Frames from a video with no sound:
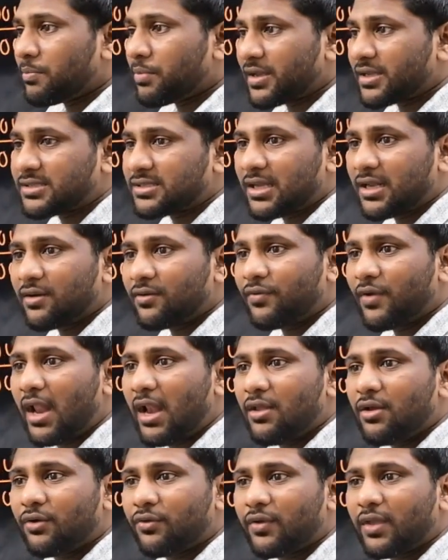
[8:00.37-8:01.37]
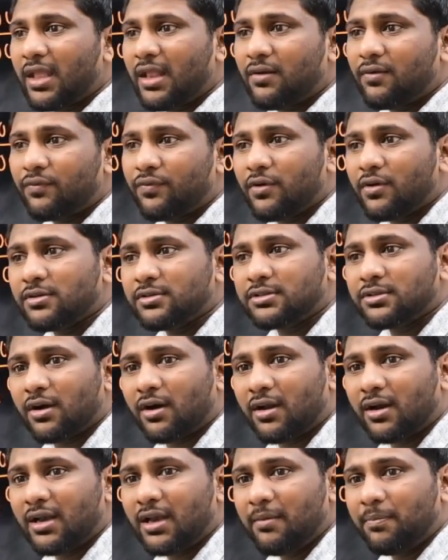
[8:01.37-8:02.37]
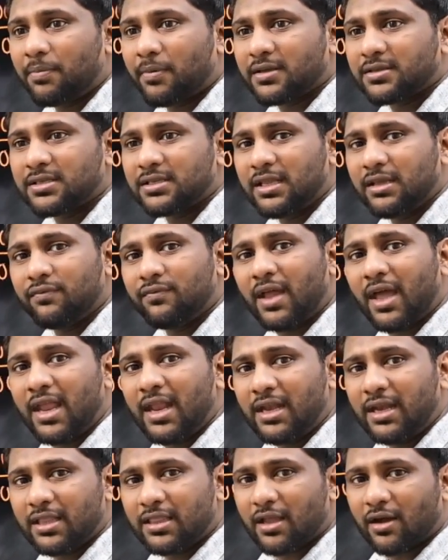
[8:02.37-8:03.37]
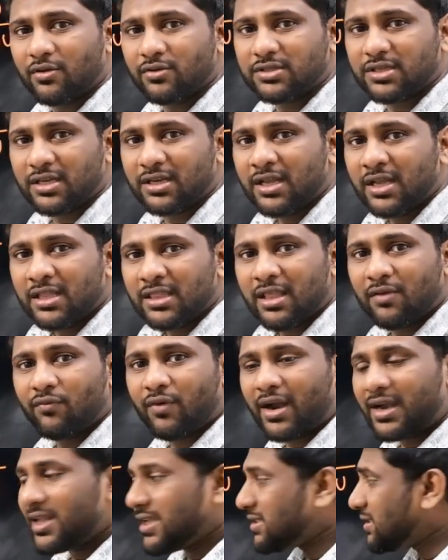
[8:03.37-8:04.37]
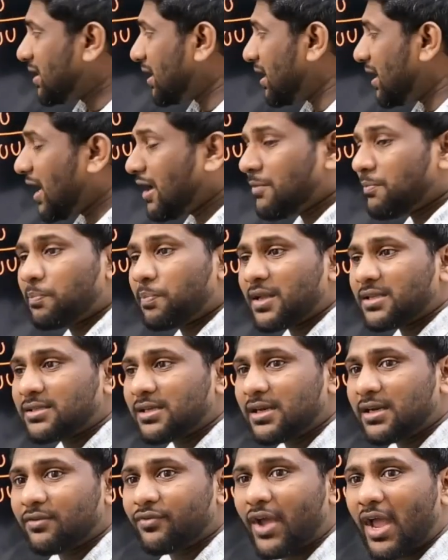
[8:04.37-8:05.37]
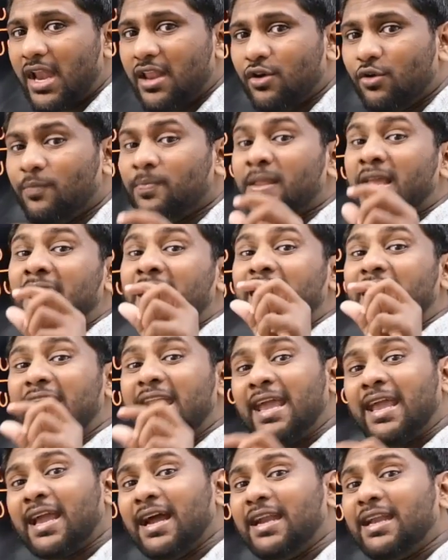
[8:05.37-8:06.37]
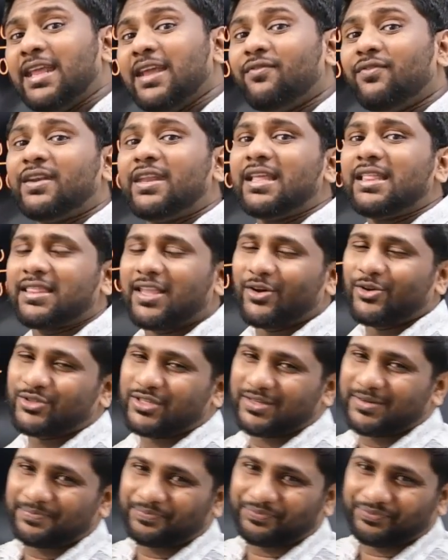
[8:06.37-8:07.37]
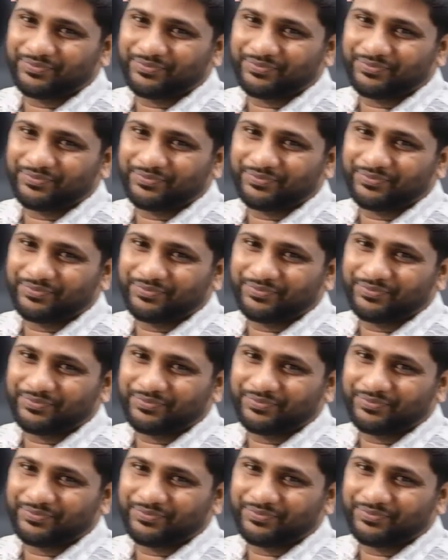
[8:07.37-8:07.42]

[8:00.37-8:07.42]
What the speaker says: Present value of inflows only positive 90,000. Then what is the net present value? Negative 10,000.